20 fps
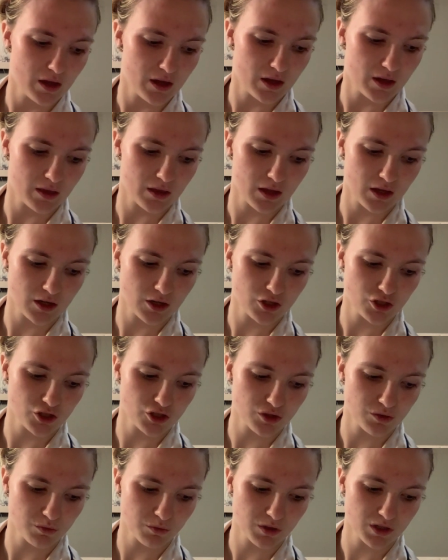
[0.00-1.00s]
And then you
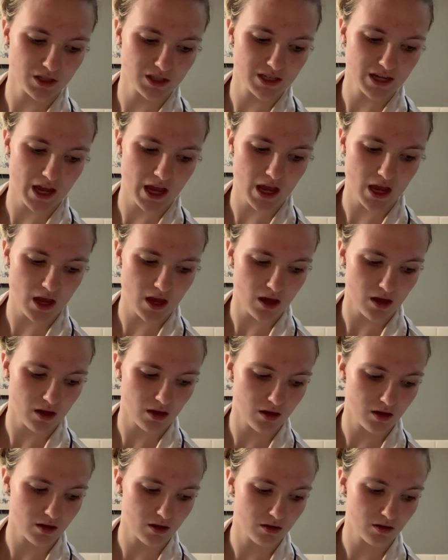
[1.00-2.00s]
just want to
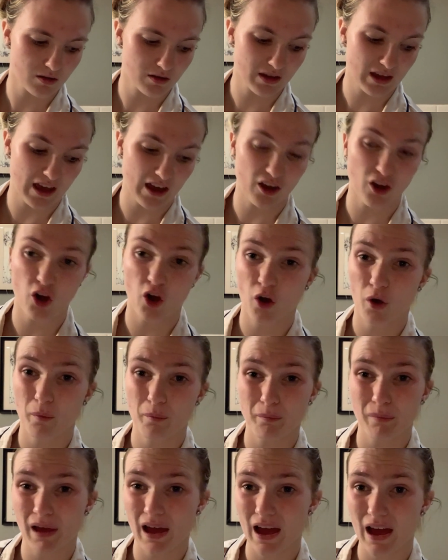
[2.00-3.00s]
get a
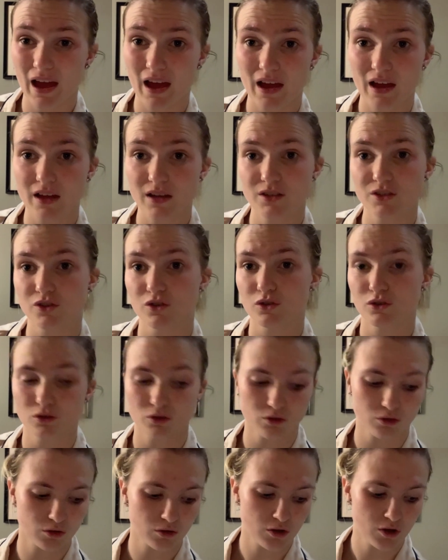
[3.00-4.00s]
cotton pad
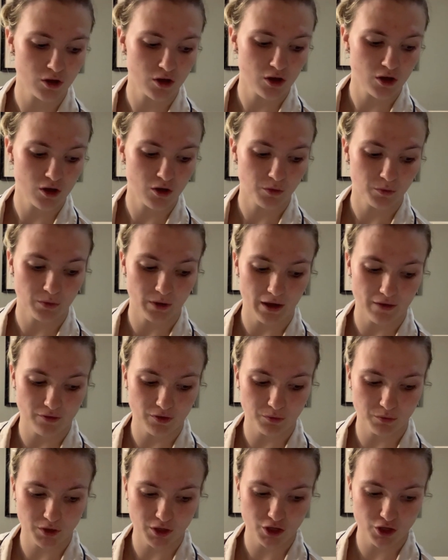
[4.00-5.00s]
or whatever you
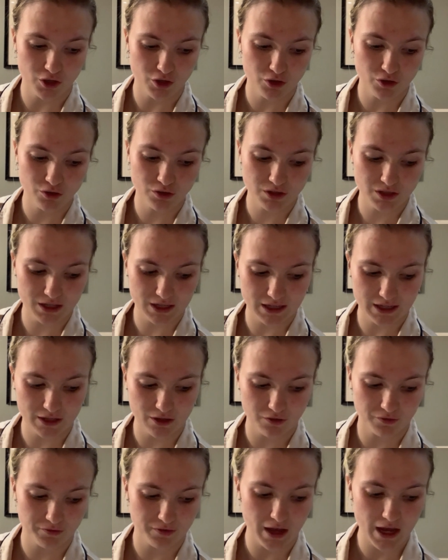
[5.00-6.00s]
want to use to clean
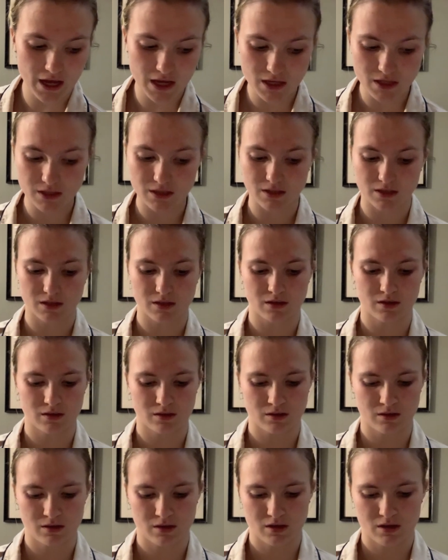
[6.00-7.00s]
your face.
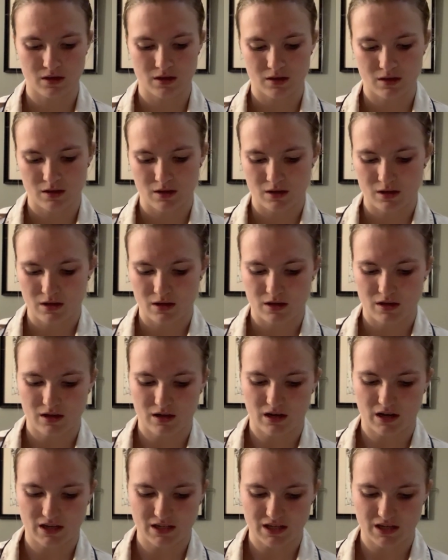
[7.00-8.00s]

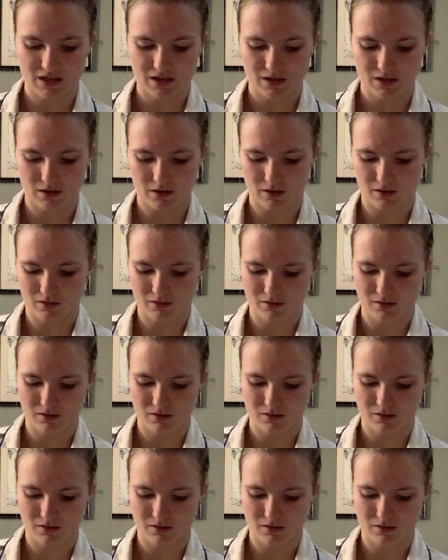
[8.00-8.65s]
And I tend to